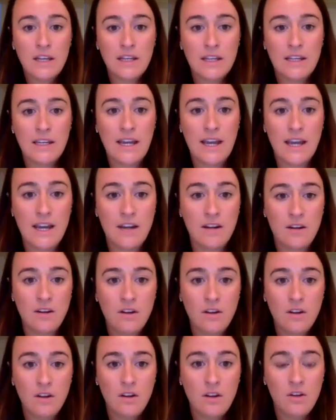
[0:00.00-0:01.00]

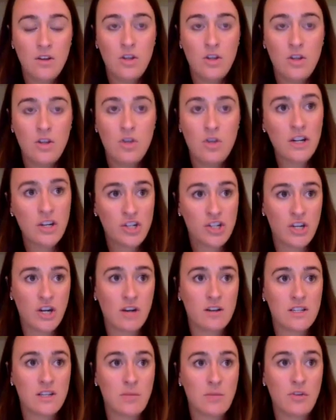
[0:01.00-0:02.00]
can you kind of
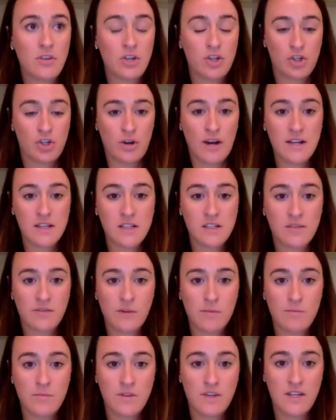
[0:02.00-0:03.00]
share some of the trends
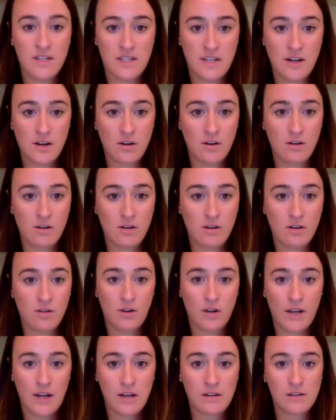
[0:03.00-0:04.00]
from this year or
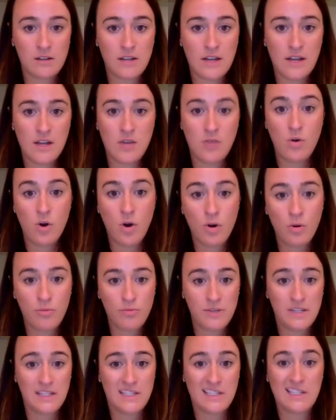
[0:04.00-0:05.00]
learnings that you
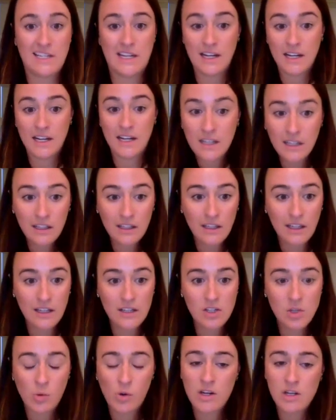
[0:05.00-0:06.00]
hope stick
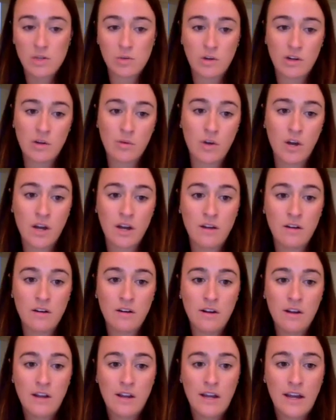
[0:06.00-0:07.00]
in 2021?
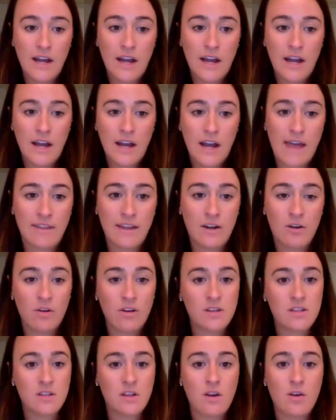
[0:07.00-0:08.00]
And then
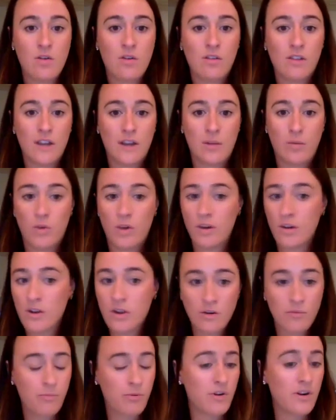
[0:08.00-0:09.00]
also, like, what are
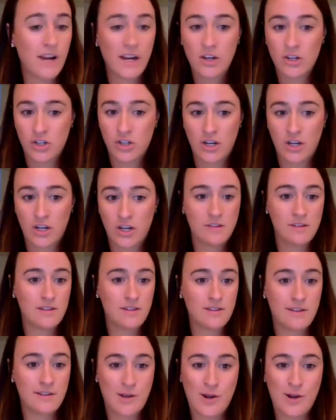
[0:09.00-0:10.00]
your
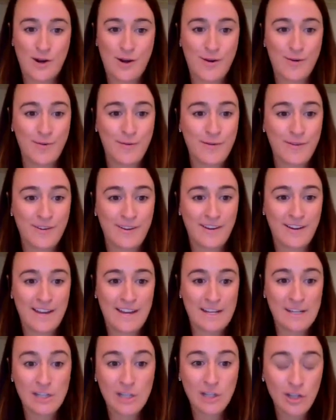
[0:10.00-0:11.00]
predictions,
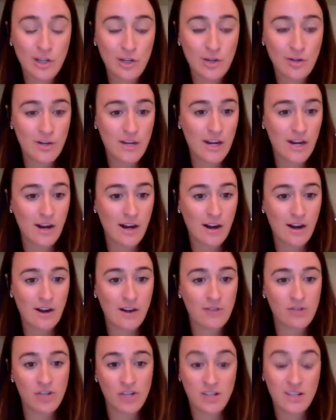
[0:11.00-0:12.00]
into the new
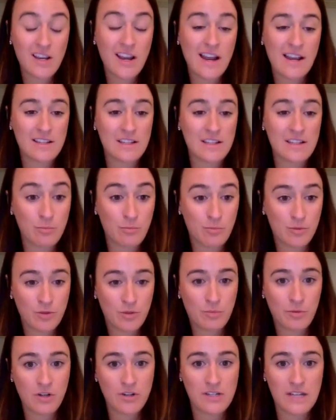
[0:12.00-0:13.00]
year, just as it
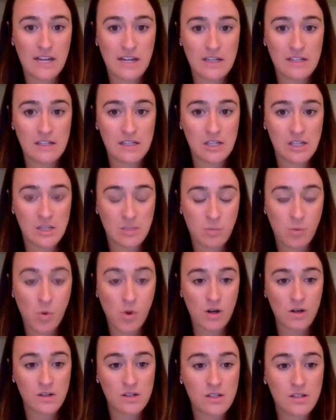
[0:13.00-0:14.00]
pertains to
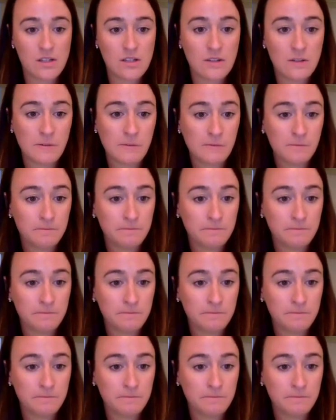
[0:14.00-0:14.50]
sports?